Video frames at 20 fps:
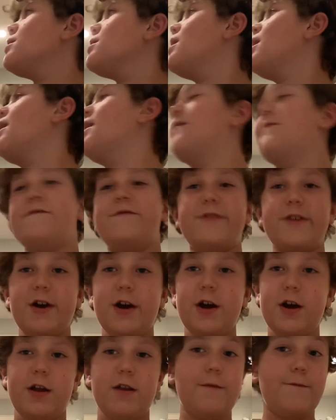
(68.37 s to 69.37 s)
I've
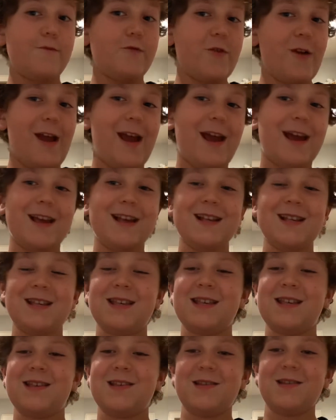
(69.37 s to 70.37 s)
done
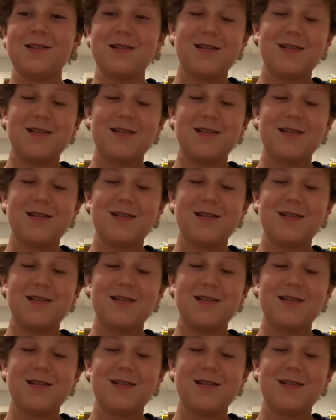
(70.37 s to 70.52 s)
pranks.